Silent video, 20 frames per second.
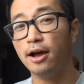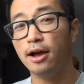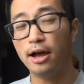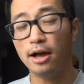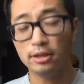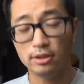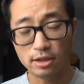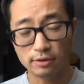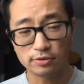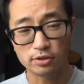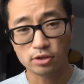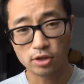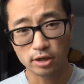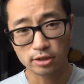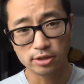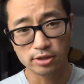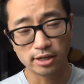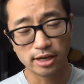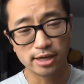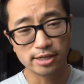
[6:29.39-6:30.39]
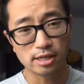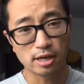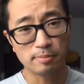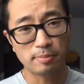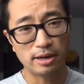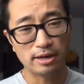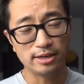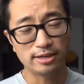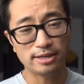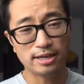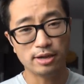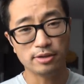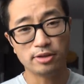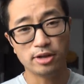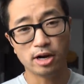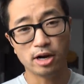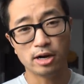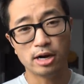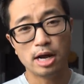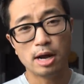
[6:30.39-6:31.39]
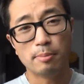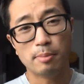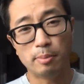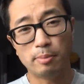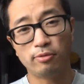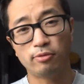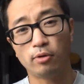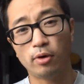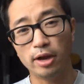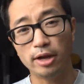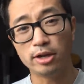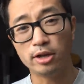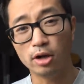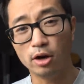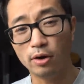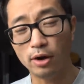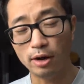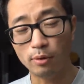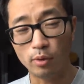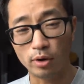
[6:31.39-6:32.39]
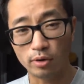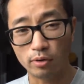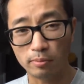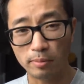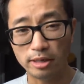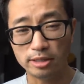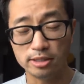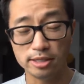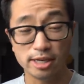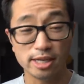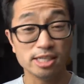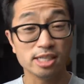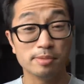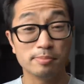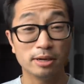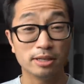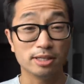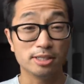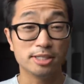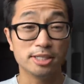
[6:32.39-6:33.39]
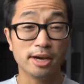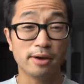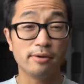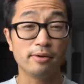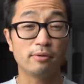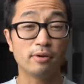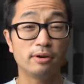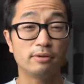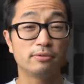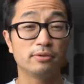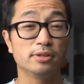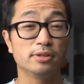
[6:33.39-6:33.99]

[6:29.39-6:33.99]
I'd love to talk to you guys about it down there. Before I go, I wanna remind you guys about the charity runner